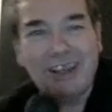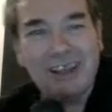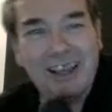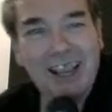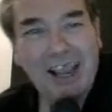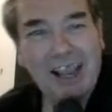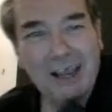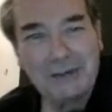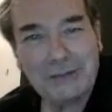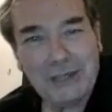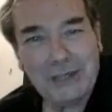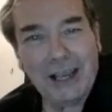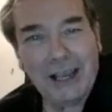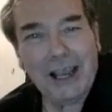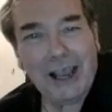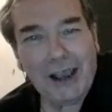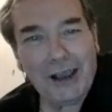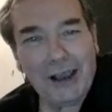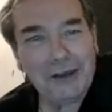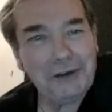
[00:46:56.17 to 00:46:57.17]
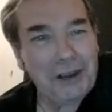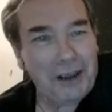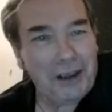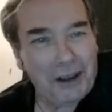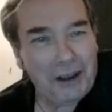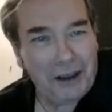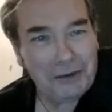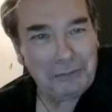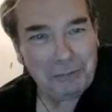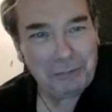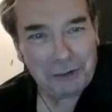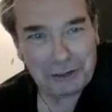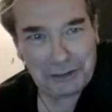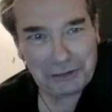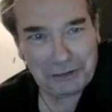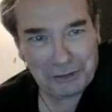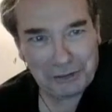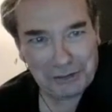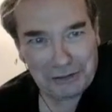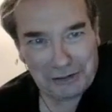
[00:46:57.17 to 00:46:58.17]
I'd watch you
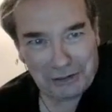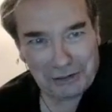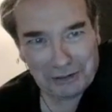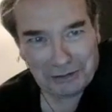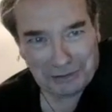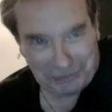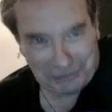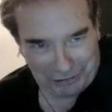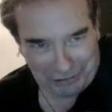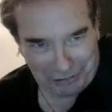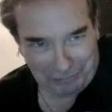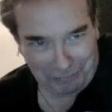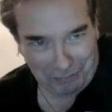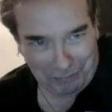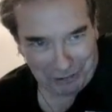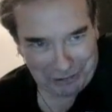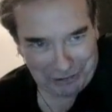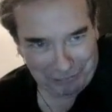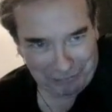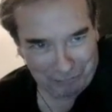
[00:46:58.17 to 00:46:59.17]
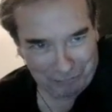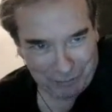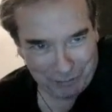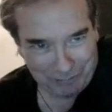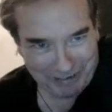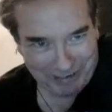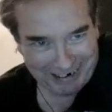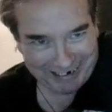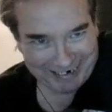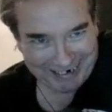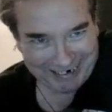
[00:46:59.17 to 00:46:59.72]
on YouTube watching football.